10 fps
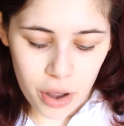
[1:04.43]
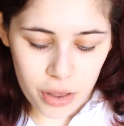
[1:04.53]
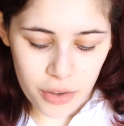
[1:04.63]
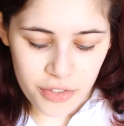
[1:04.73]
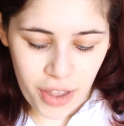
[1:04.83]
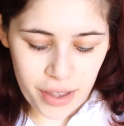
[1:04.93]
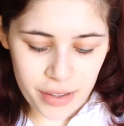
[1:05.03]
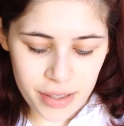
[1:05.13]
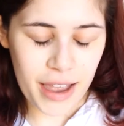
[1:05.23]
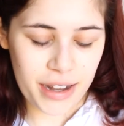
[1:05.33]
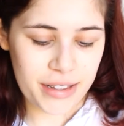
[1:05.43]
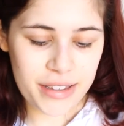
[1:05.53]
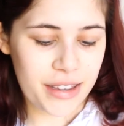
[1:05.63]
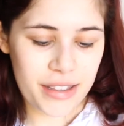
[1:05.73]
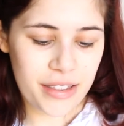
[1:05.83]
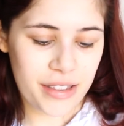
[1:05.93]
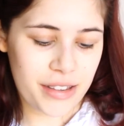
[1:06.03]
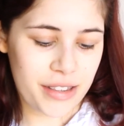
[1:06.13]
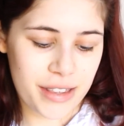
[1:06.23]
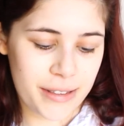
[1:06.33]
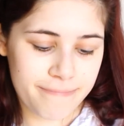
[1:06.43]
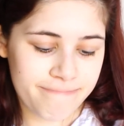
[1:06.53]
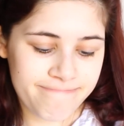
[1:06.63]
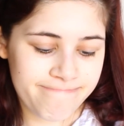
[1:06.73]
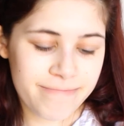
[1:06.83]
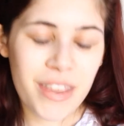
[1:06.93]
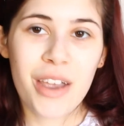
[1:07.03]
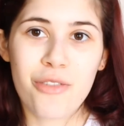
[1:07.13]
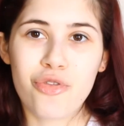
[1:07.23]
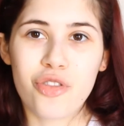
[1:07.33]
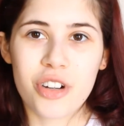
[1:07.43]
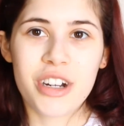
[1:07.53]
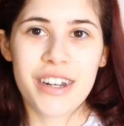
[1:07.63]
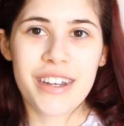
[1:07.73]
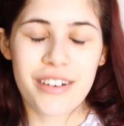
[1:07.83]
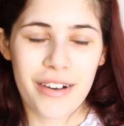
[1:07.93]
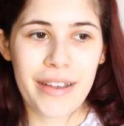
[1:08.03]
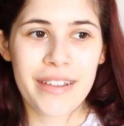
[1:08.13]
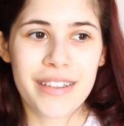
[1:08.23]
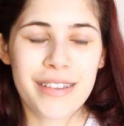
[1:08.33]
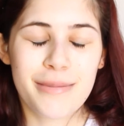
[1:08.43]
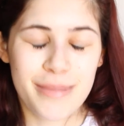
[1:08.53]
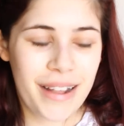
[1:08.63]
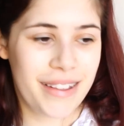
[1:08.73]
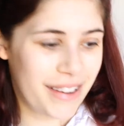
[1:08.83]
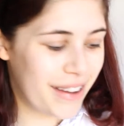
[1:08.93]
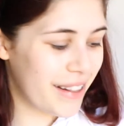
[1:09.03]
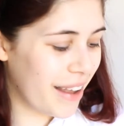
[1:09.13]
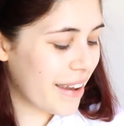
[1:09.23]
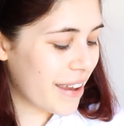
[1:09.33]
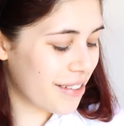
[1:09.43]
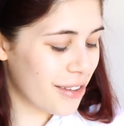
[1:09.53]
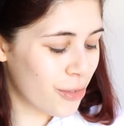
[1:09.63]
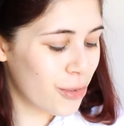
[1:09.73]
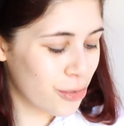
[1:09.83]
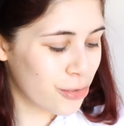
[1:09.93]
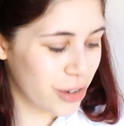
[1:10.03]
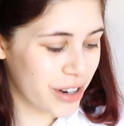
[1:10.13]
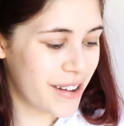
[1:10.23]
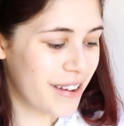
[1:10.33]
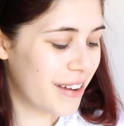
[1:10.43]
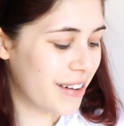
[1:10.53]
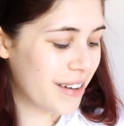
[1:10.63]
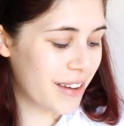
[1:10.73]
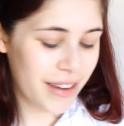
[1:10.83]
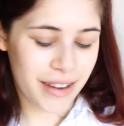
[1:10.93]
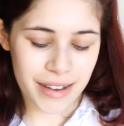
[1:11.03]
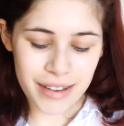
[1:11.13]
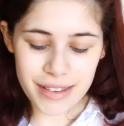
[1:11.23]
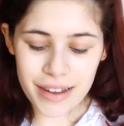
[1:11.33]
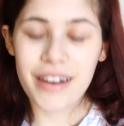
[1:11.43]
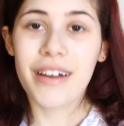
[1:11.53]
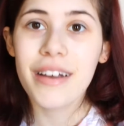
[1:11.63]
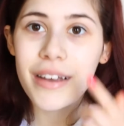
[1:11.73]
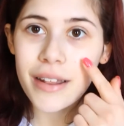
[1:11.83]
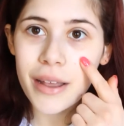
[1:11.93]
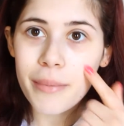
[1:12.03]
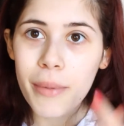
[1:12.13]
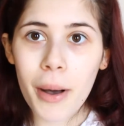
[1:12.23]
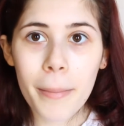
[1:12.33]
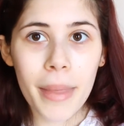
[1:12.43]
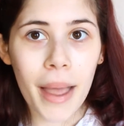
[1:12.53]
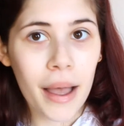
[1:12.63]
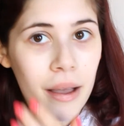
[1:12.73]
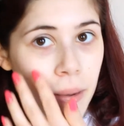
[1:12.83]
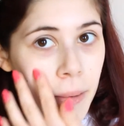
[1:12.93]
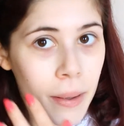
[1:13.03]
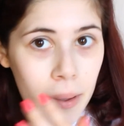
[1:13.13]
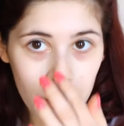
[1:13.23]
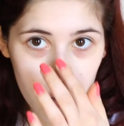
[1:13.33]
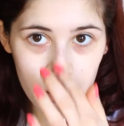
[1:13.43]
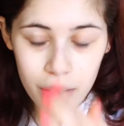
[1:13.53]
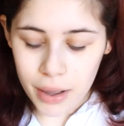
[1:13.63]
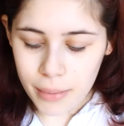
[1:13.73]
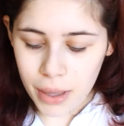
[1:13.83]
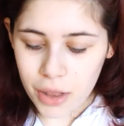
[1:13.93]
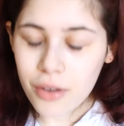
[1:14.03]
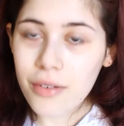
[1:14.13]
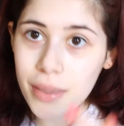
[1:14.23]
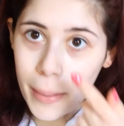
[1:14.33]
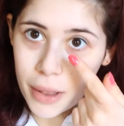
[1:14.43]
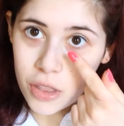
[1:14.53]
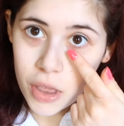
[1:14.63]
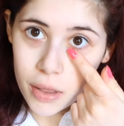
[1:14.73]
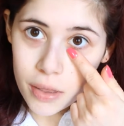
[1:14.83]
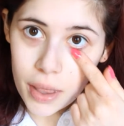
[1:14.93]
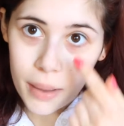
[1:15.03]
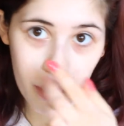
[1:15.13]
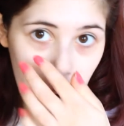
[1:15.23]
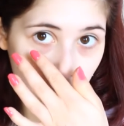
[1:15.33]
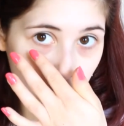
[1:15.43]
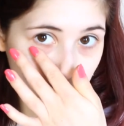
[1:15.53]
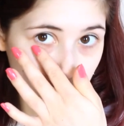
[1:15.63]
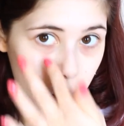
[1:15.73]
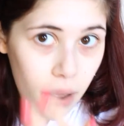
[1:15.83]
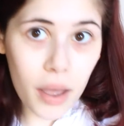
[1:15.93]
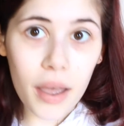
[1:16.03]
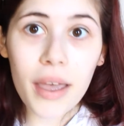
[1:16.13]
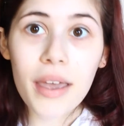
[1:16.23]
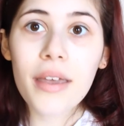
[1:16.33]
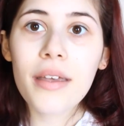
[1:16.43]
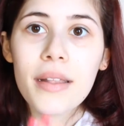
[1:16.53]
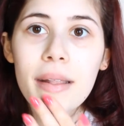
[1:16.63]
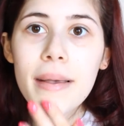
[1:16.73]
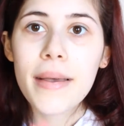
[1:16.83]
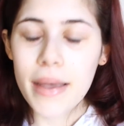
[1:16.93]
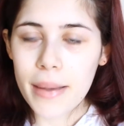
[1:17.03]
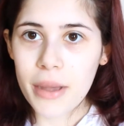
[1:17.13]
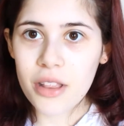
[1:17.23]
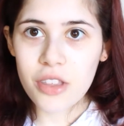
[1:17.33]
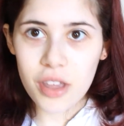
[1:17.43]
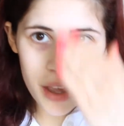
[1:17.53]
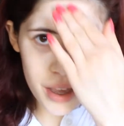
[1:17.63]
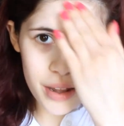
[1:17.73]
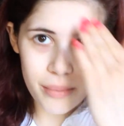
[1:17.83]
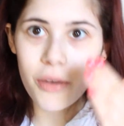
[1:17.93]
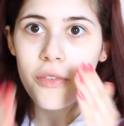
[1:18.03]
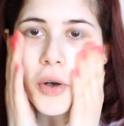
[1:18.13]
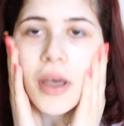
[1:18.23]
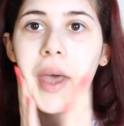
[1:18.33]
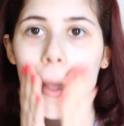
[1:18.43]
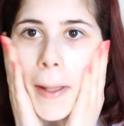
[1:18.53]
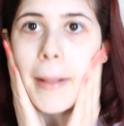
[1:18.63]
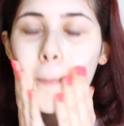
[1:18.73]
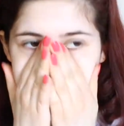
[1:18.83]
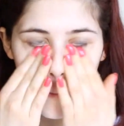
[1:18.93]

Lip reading: on the face, and it's just really nice to blend in. Like, it just feels really good. So I'm gonna pop that on my nose, my cheeks, and my under eyes, my chin, and my forehead.